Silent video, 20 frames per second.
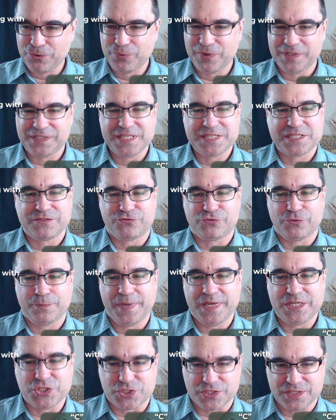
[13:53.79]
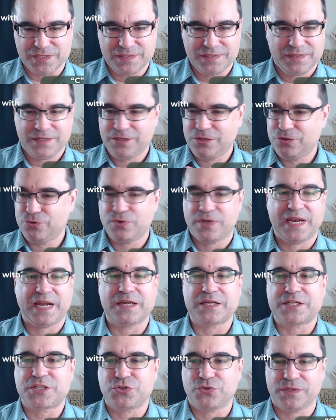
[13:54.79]
with this information, you can
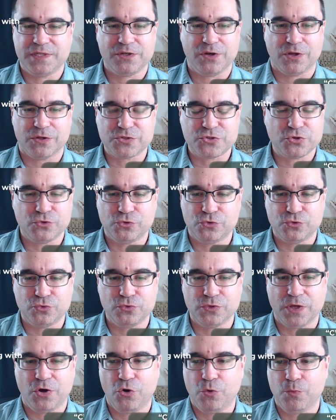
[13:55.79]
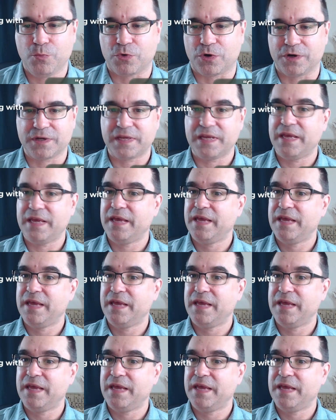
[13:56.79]
actually also do the homework.